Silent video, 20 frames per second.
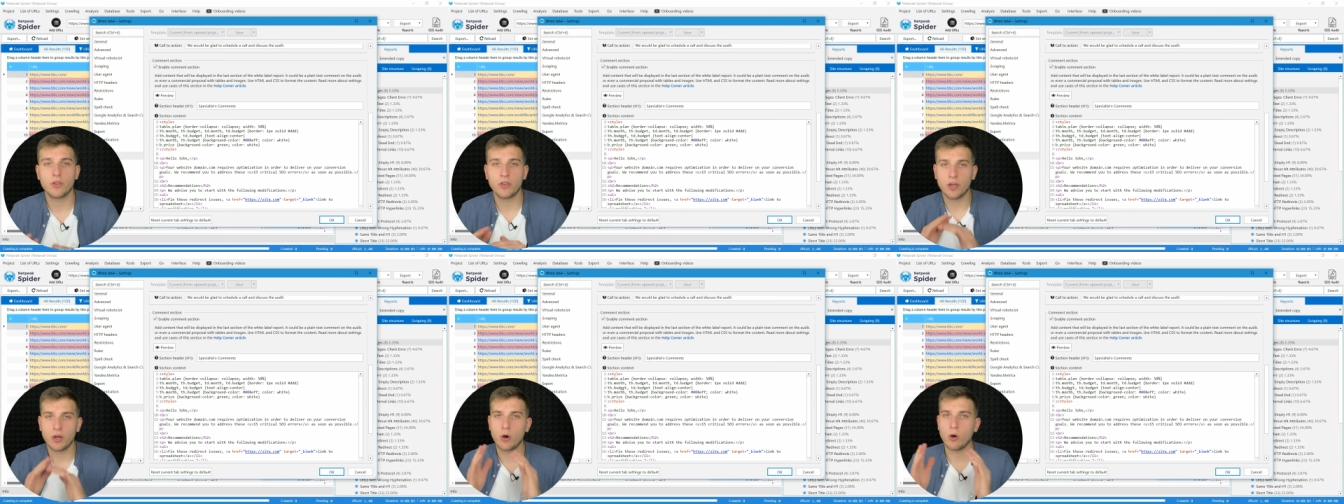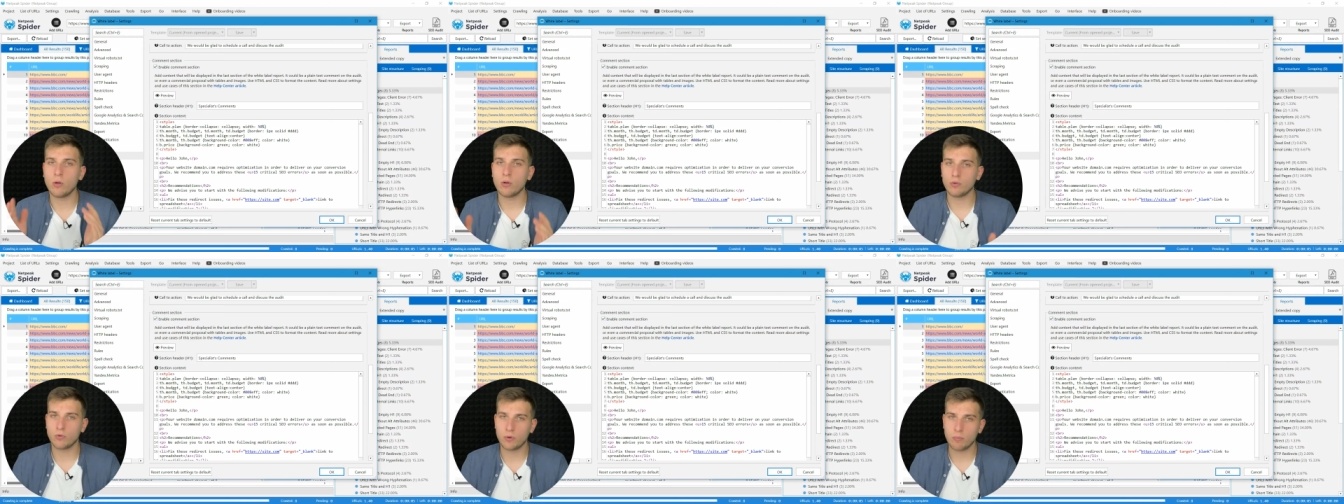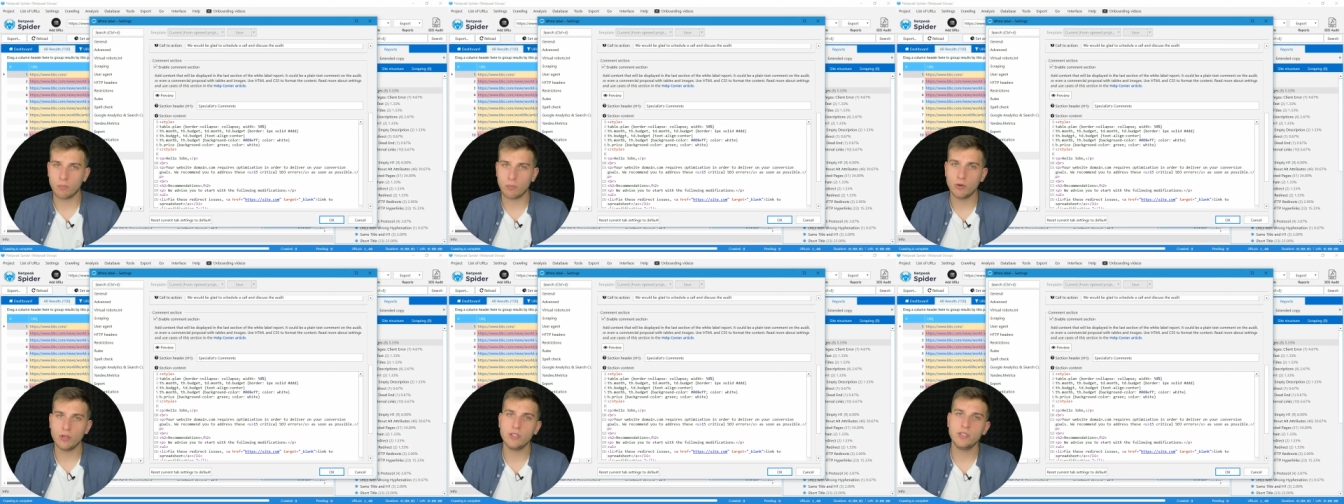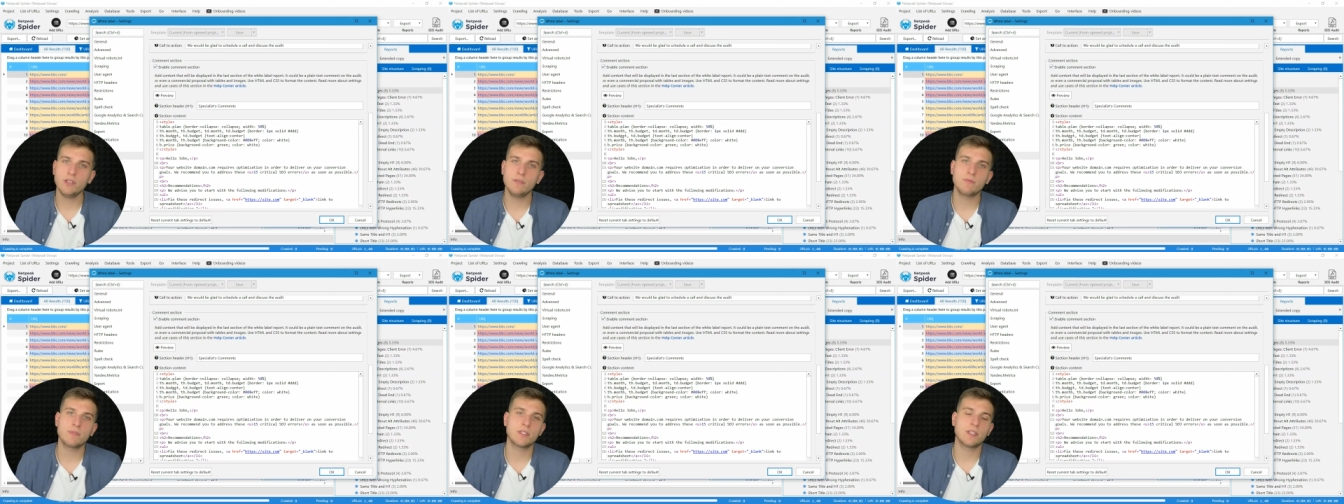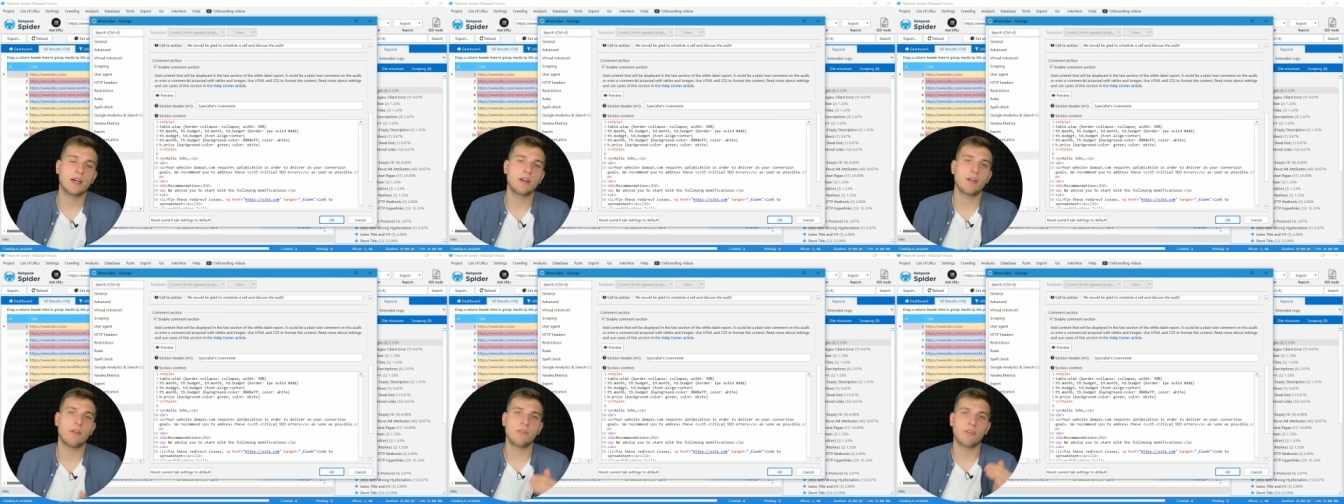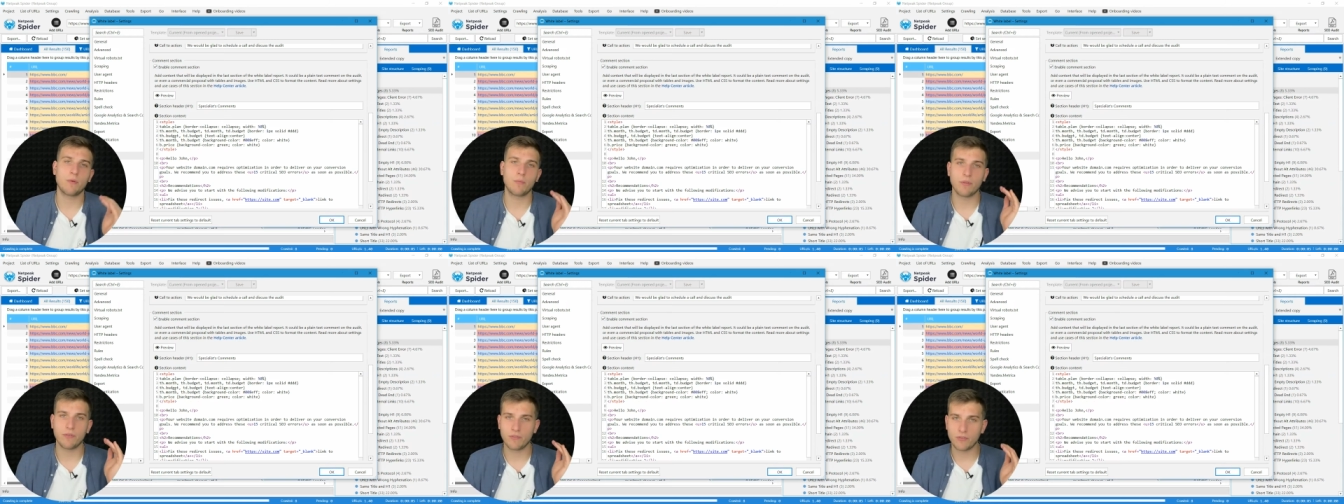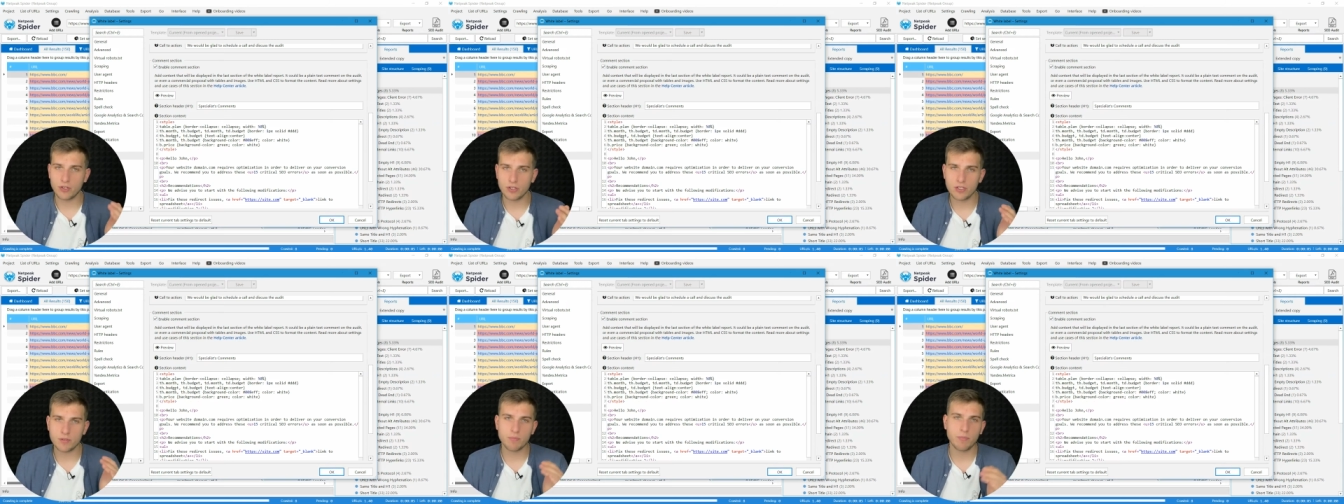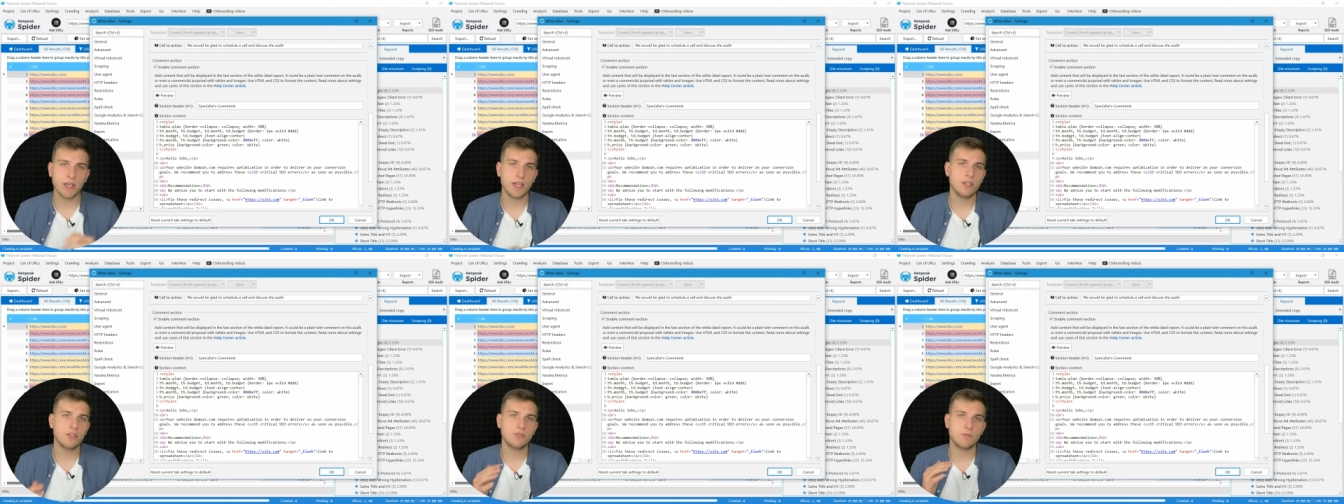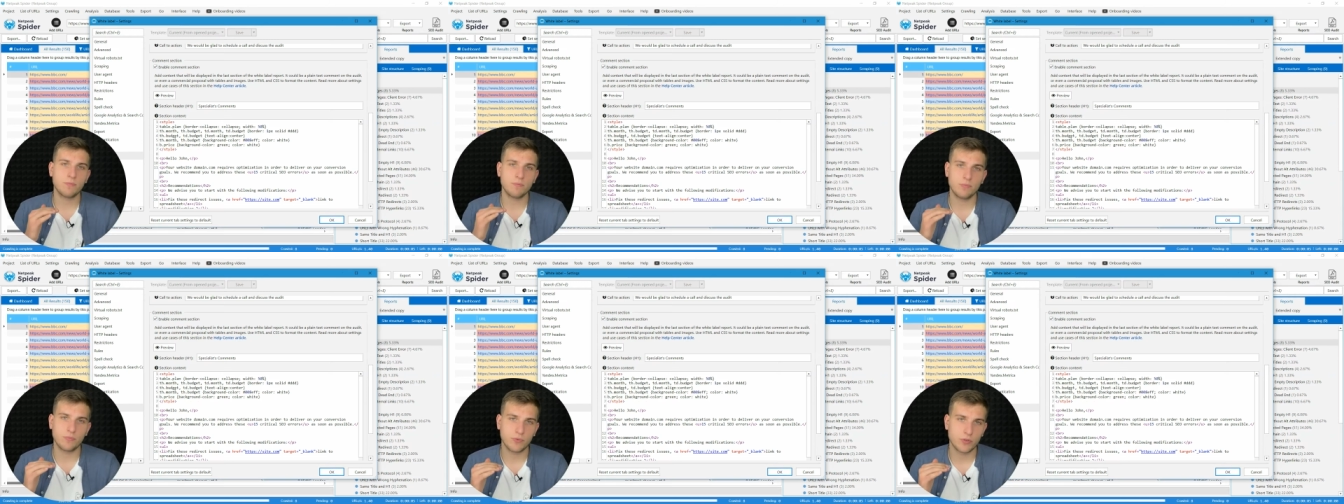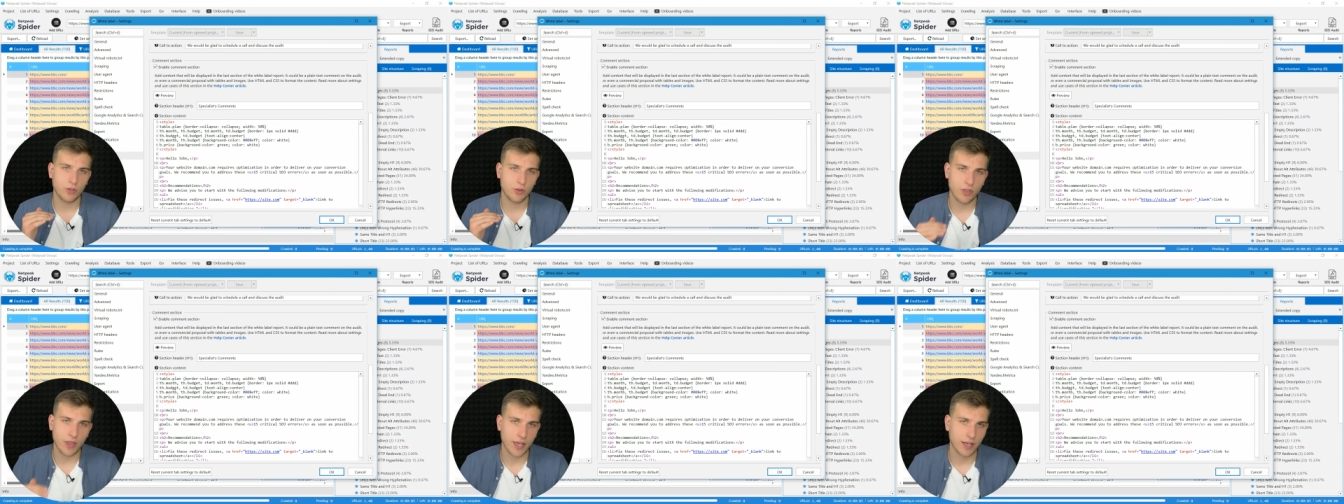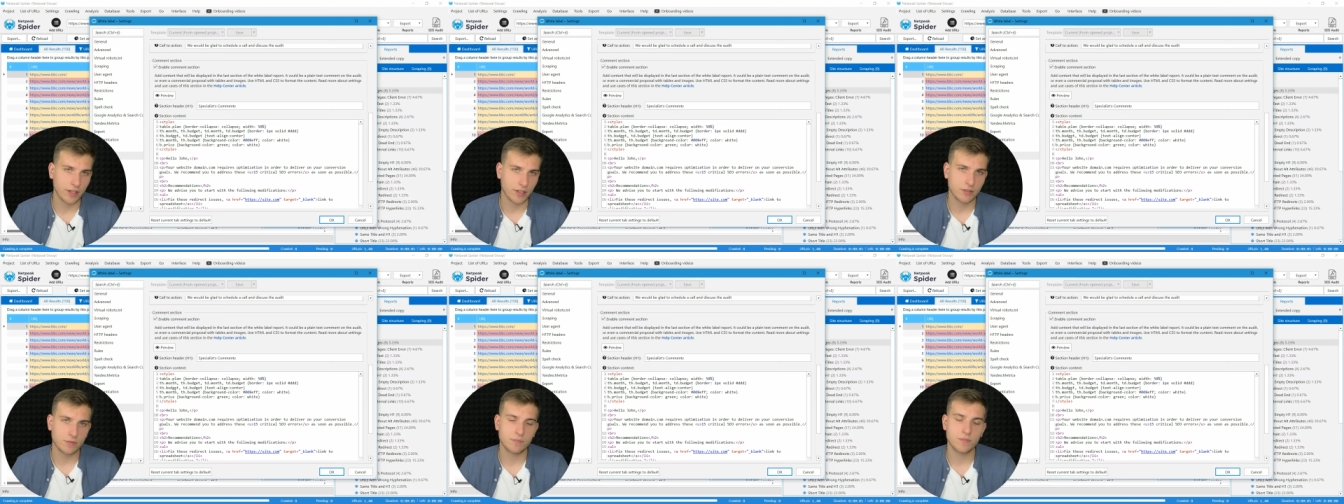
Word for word: the whole report, starting from the first page to the end.